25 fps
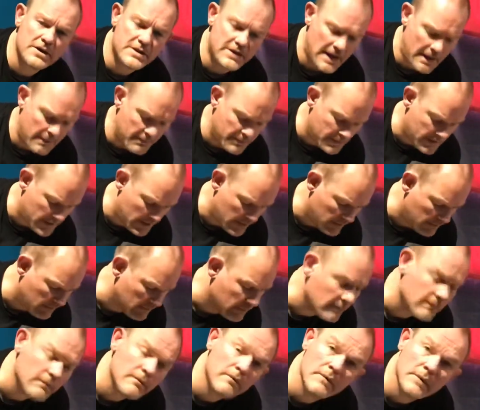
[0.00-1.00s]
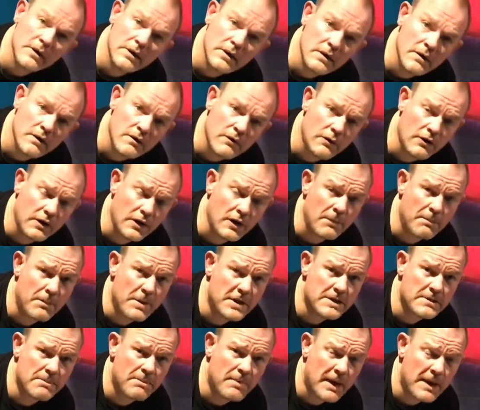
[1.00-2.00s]
to Samsung. For a
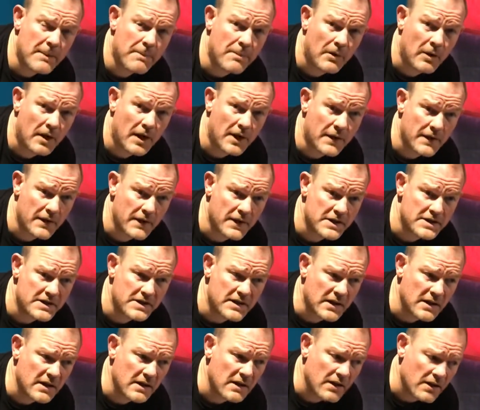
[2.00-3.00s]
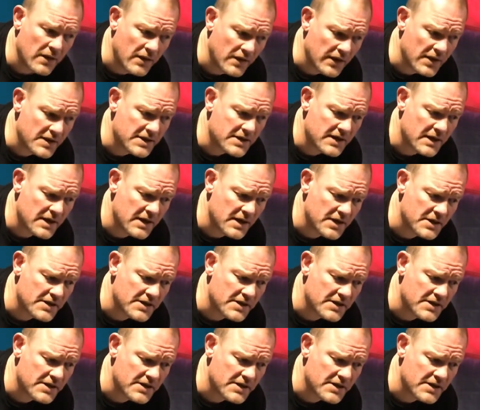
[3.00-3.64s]
little piece of paper like this, this